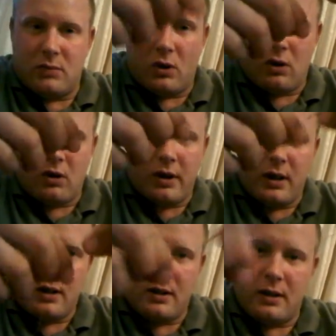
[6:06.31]
or
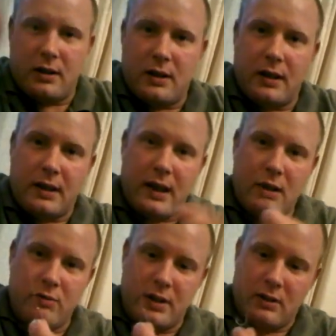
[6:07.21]
higher,
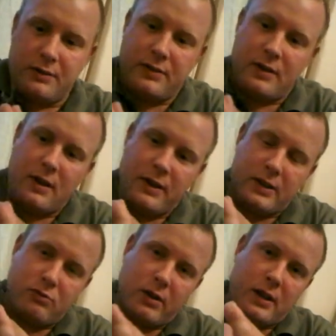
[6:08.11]
get rid of
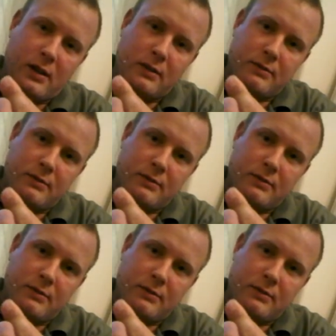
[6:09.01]
this rig